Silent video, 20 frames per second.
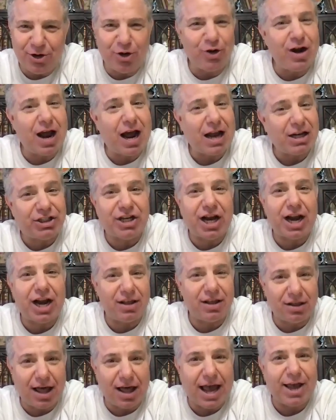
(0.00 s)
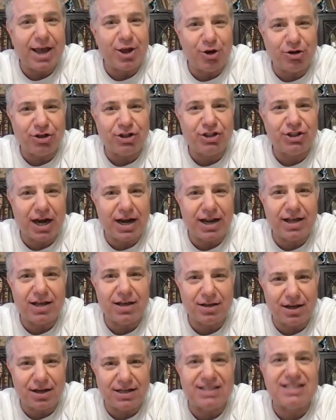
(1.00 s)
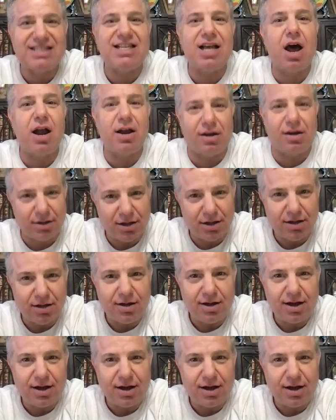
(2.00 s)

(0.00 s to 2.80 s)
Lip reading: you're not shedding light, you're shedding a sun.